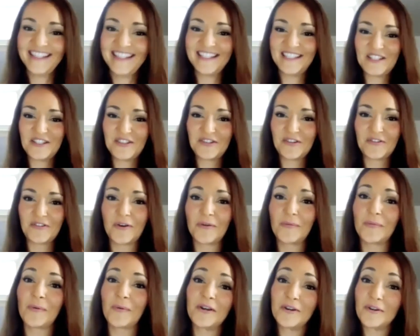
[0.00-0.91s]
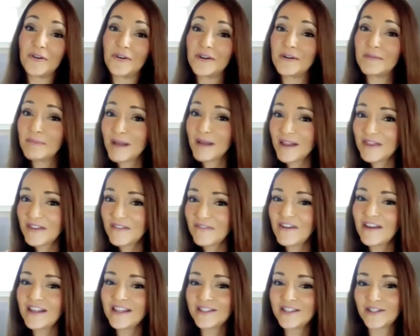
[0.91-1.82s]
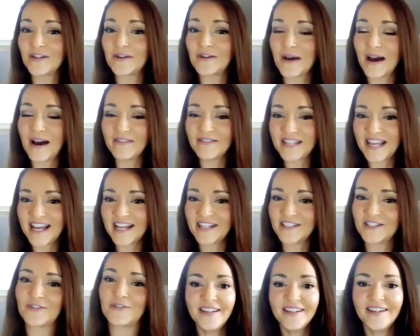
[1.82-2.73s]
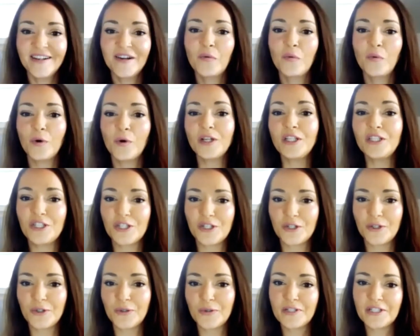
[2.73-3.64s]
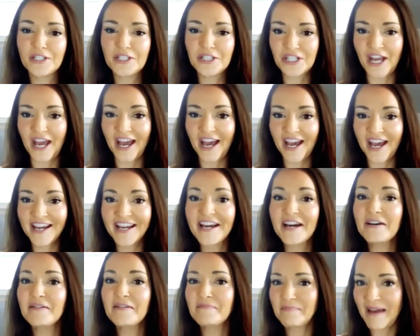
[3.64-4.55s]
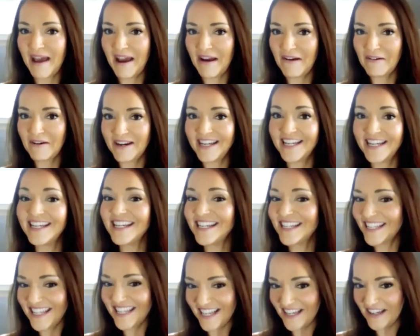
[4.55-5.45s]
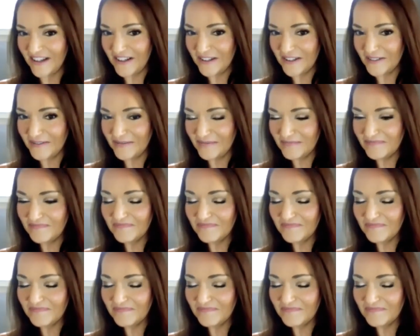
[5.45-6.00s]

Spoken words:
This is your third one. You already pled the fifth, so you have to answer. Would you shag, marry, kill?